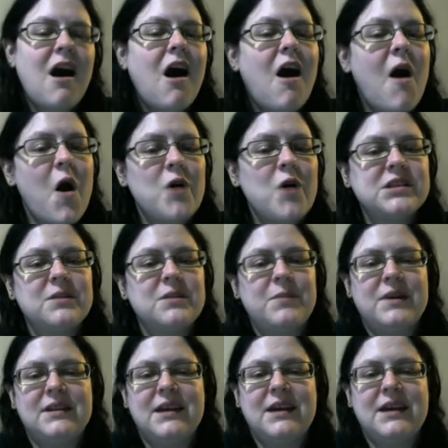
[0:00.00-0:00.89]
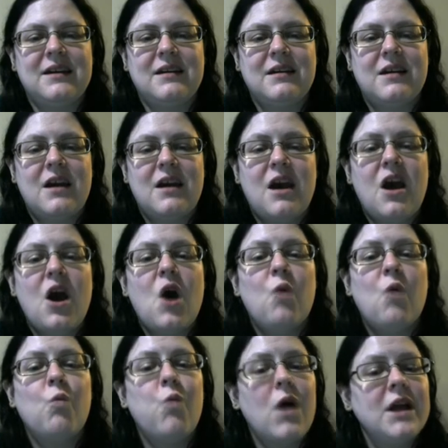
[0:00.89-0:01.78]
Ultimately,
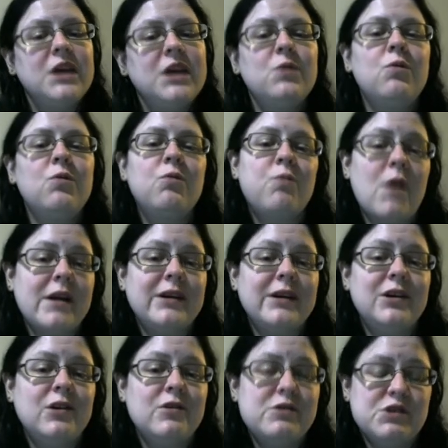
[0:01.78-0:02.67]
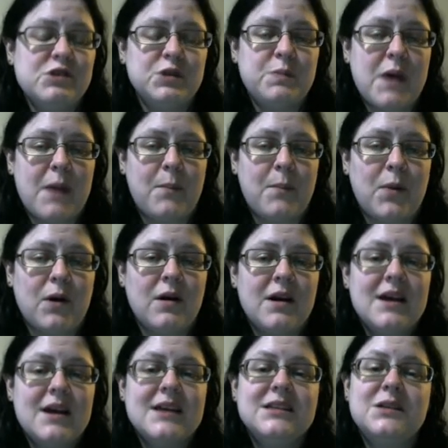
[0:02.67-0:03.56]
what you will run in your newspaper
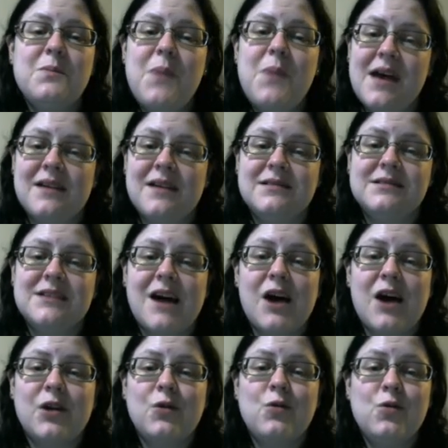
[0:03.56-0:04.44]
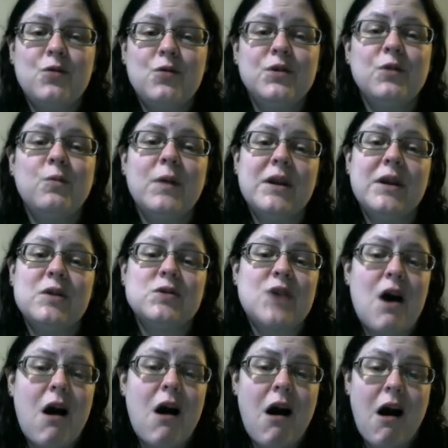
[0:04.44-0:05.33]
depends on who your readers
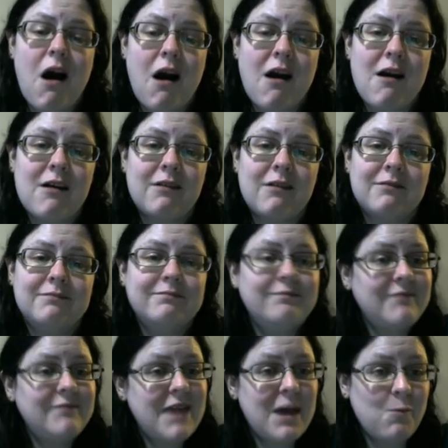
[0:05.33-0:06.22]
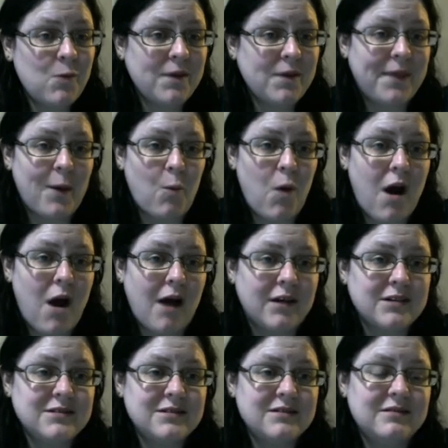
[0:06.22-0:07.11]
are and what they
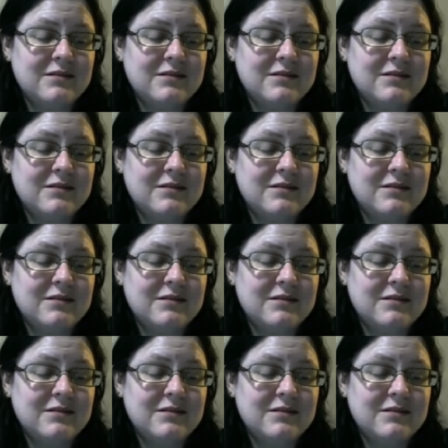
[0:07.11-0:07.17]
want.